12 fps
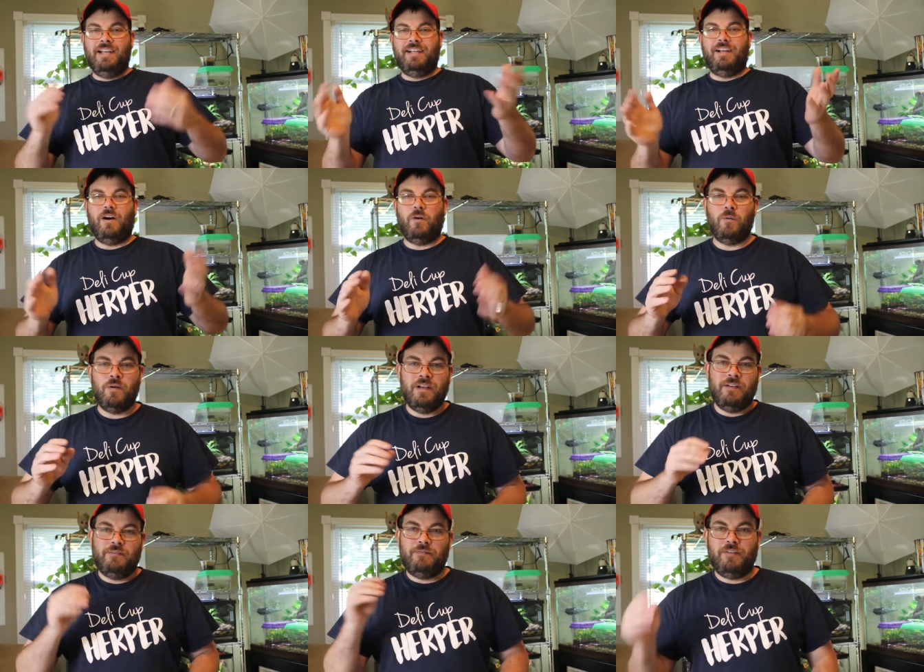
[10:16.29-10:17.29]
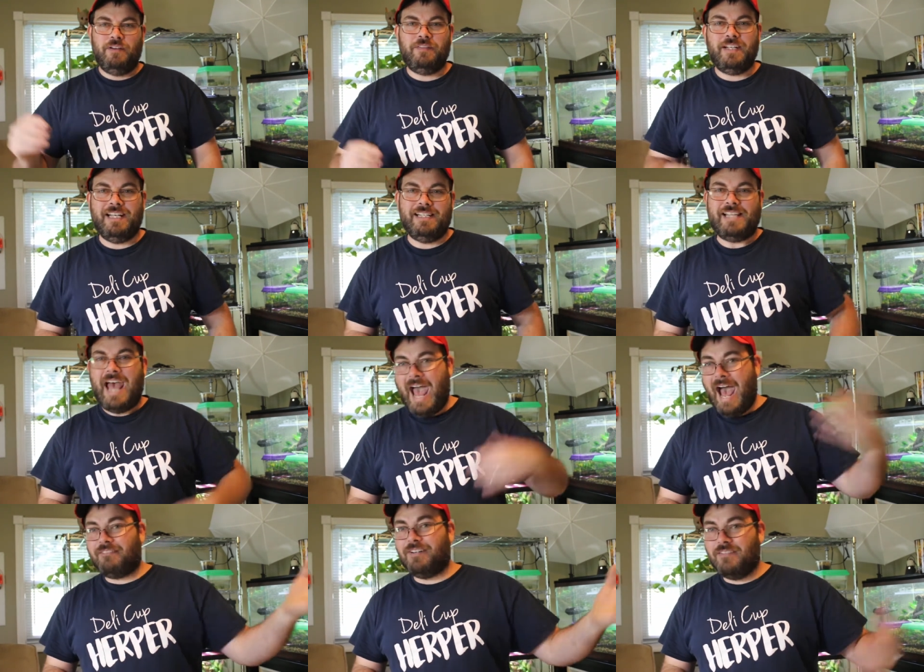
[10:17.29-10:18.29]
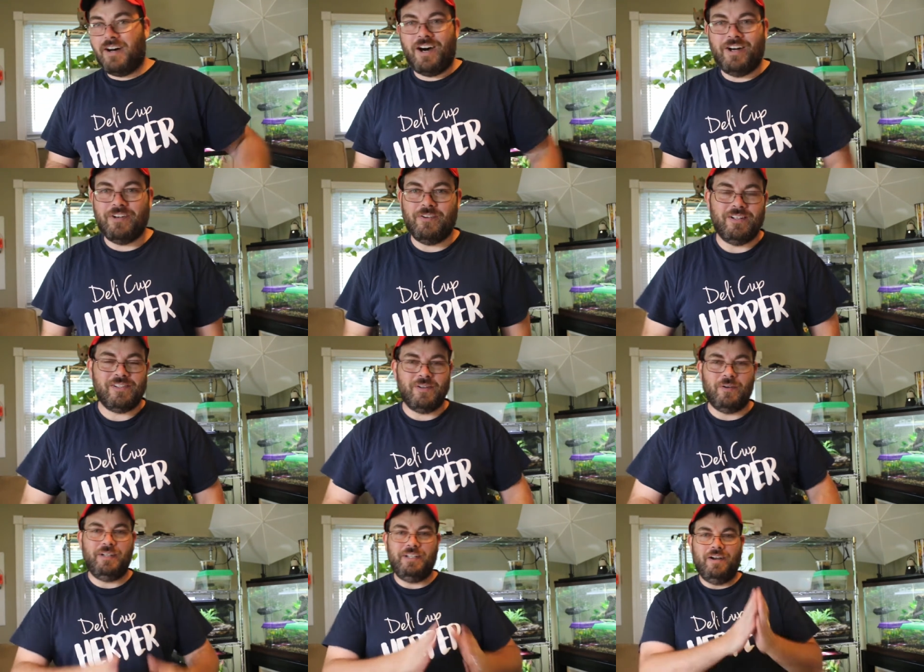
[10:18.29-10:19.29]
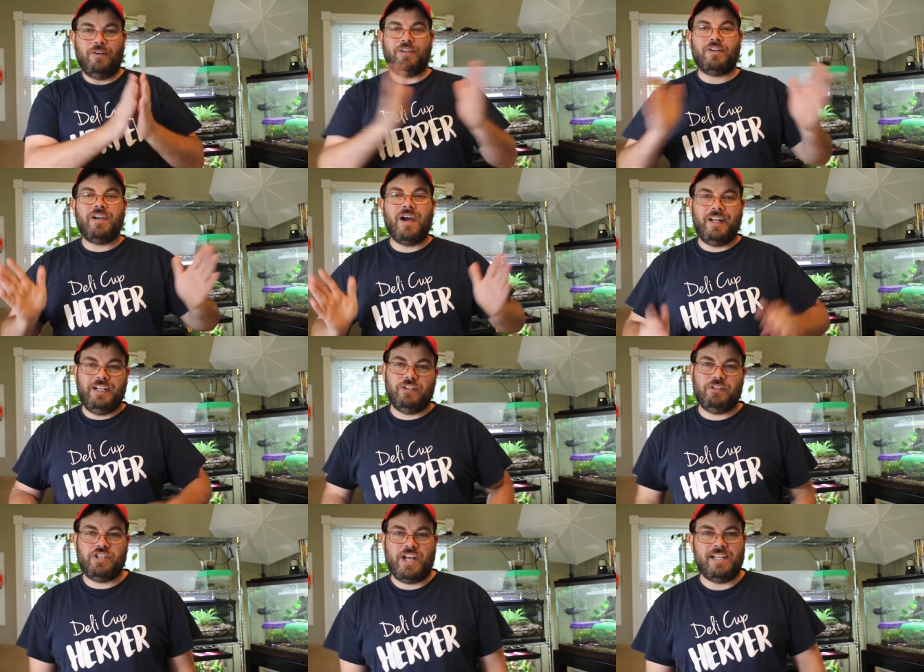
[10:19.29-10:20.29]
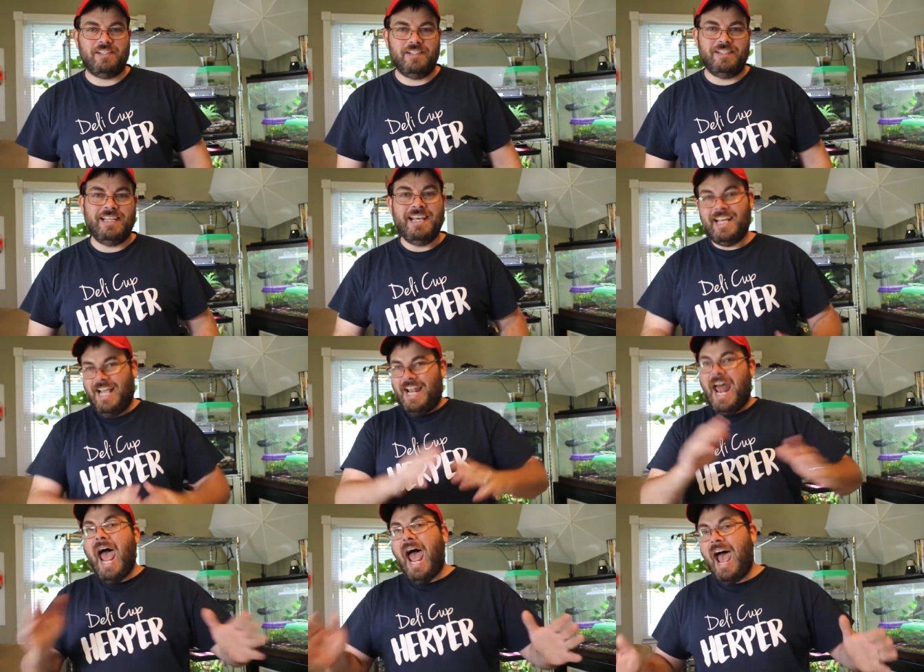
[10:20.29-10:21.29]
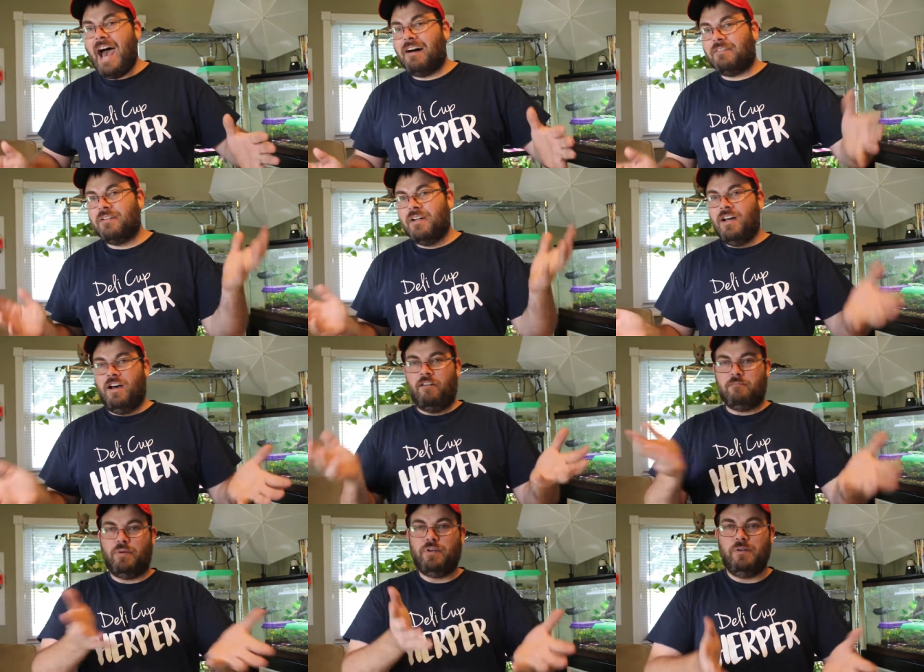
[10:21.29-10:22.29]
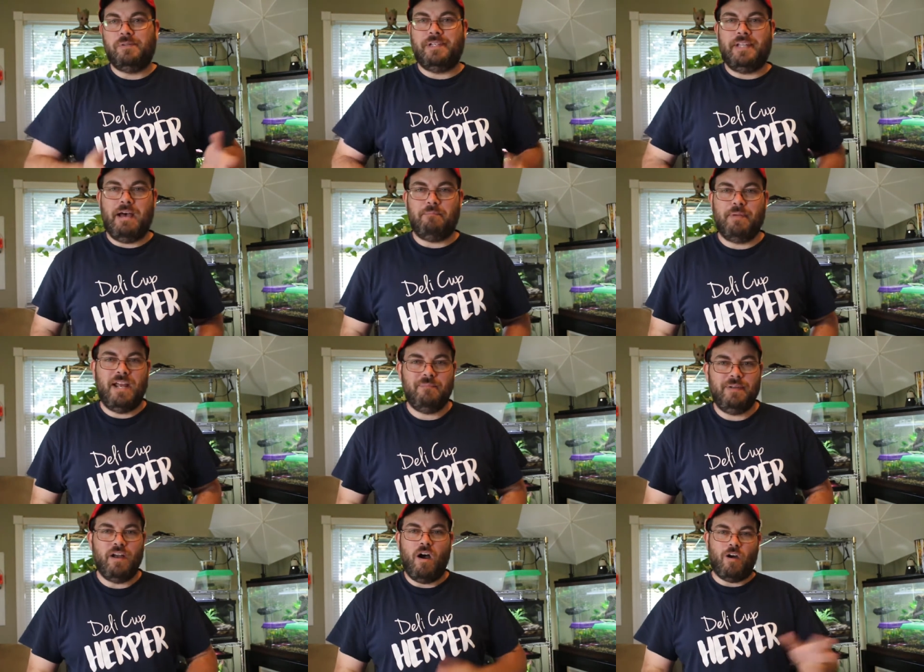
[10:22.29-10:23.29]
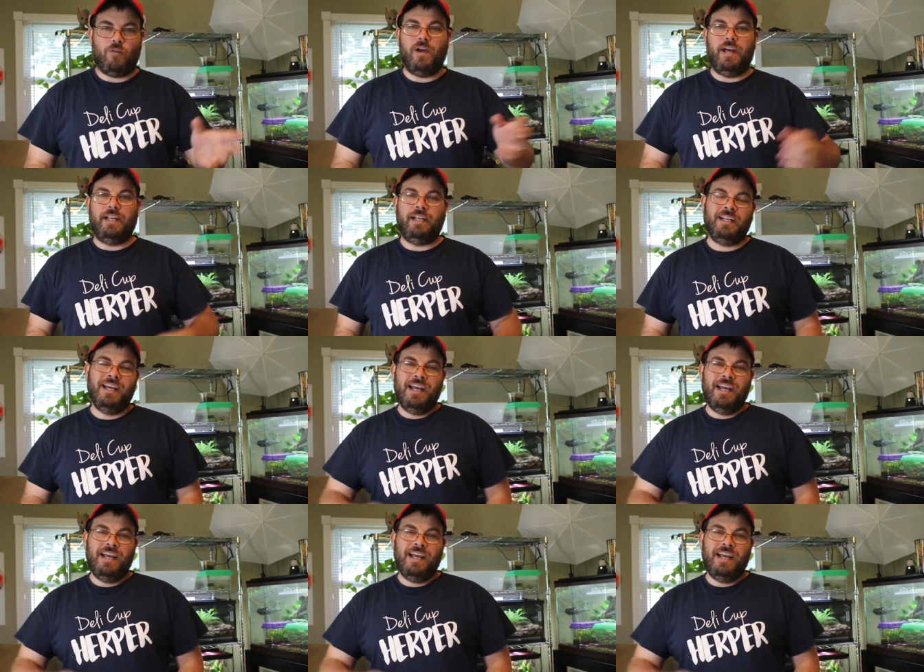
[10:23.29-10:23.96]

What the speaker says: you know, 50 is half of 100, so you know you're cutting your chances in half of producing that baby already.